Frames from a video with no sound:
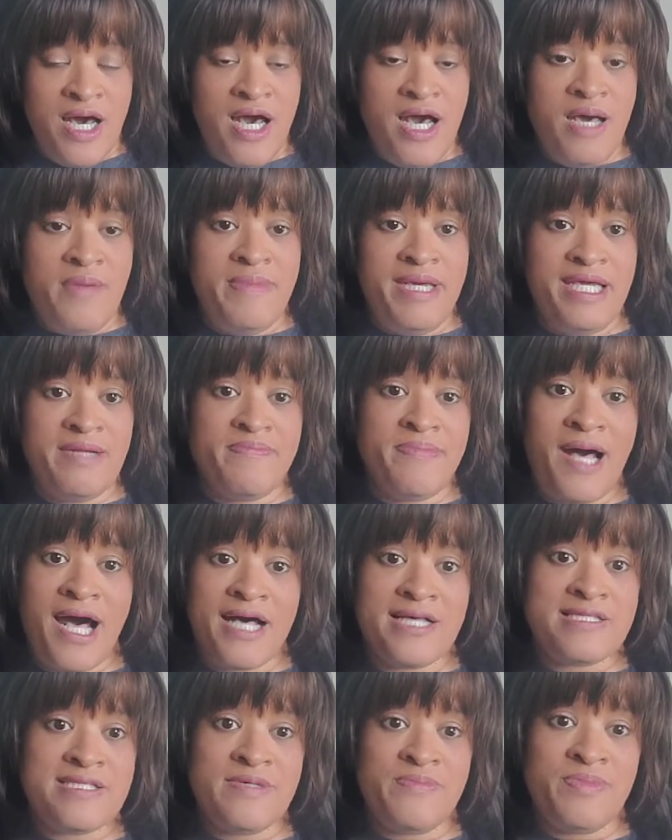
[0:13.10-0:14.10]
um, and
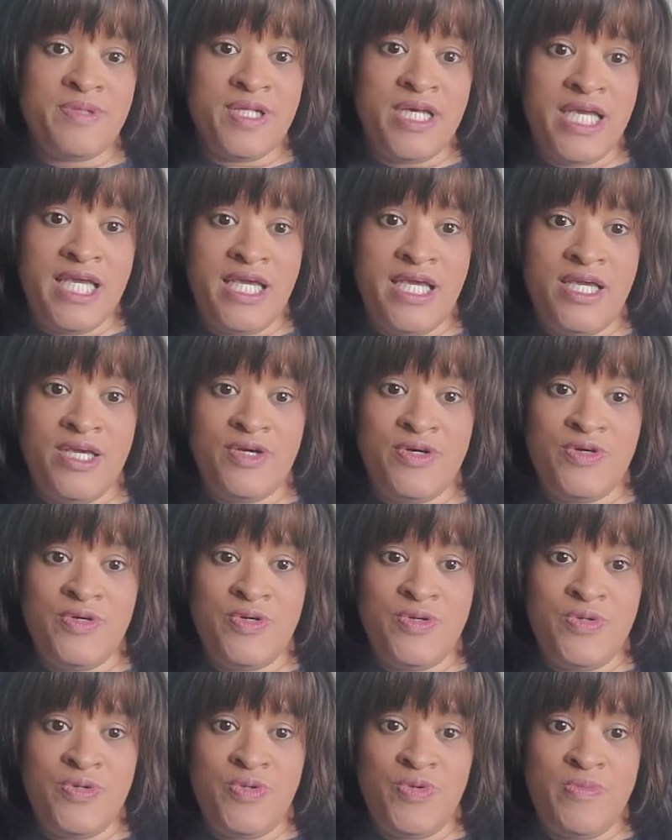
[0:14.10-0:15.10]
possibly
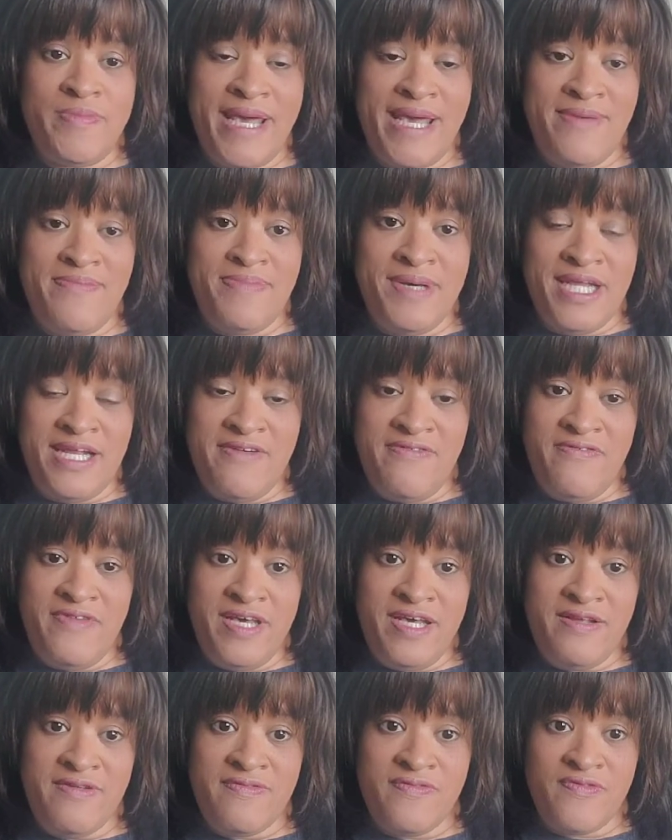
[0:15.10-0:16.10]
who may
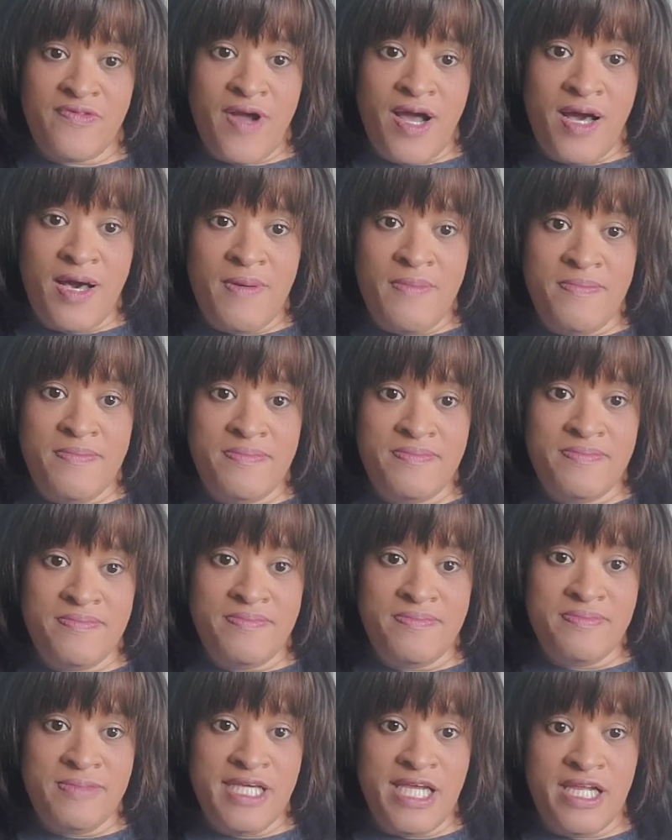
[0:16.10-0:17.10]
benefit from
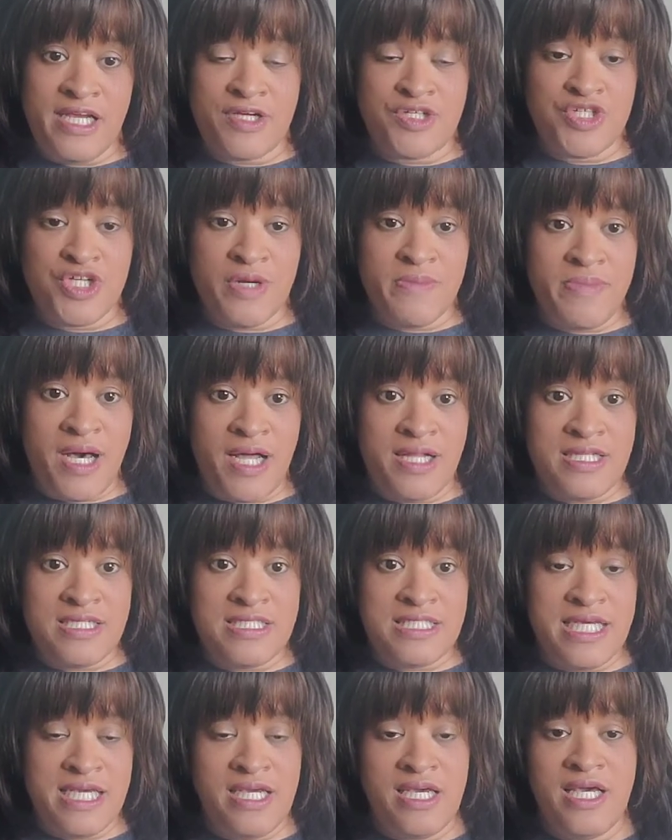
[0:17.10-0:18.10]
getting a term
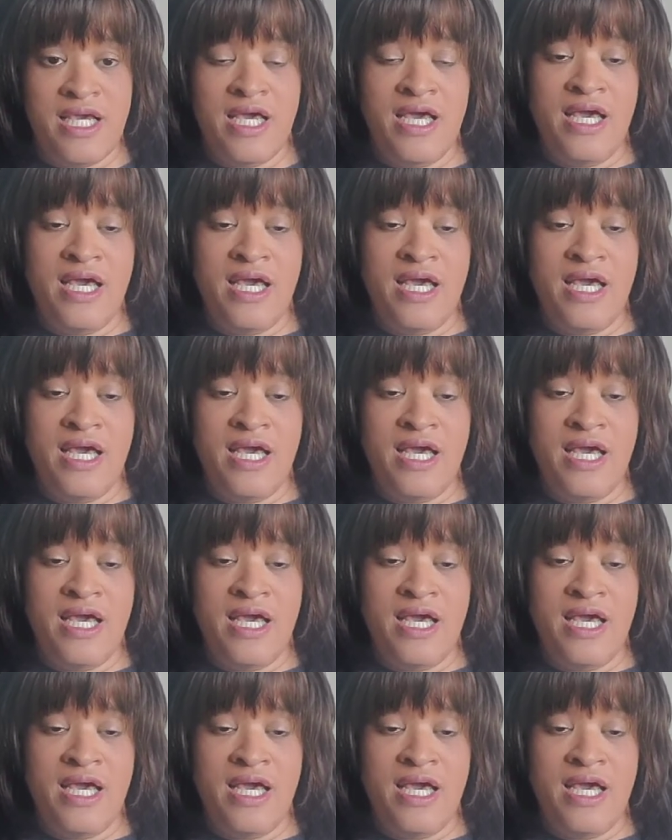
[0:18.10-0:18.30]
policy